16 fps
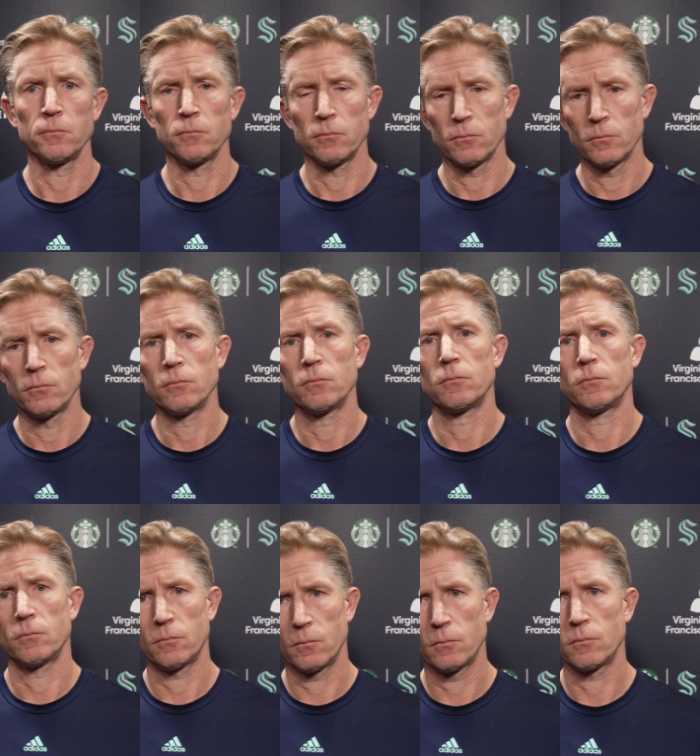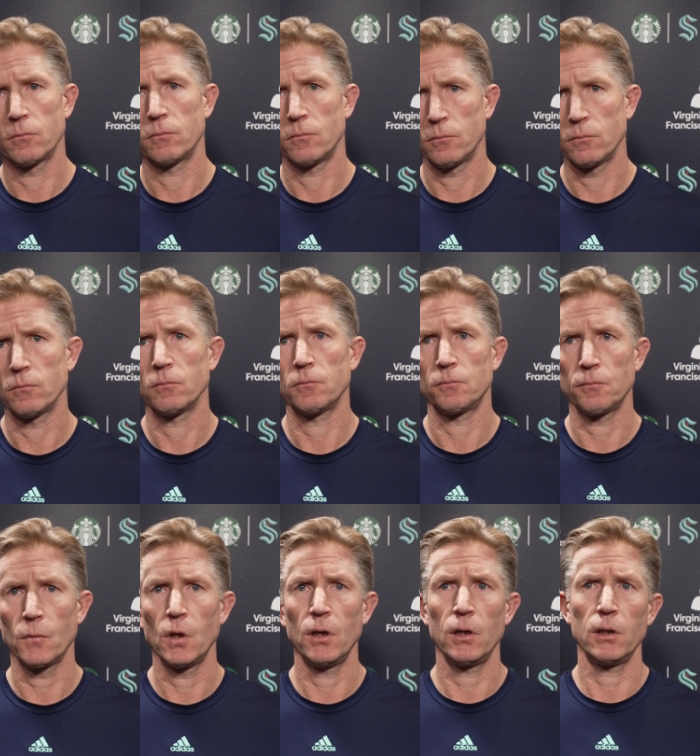If like, how,
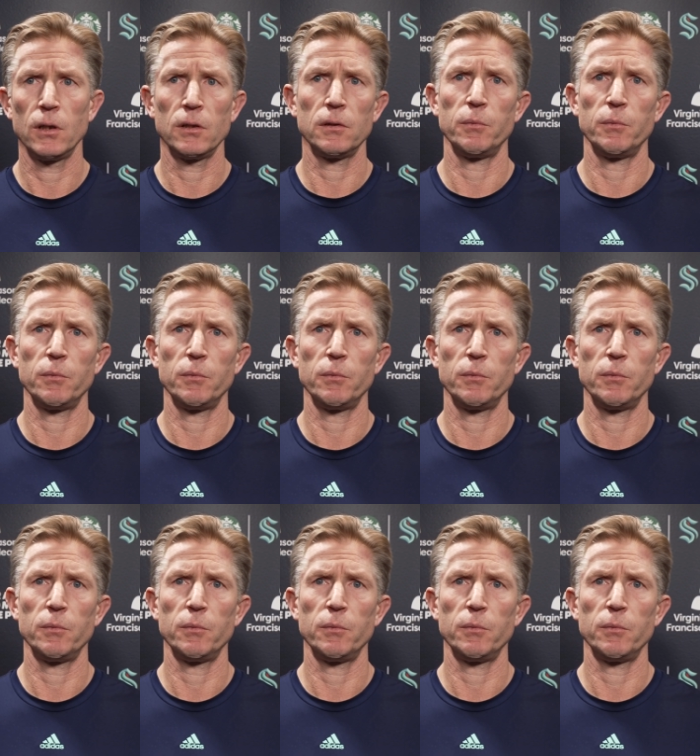how yeah,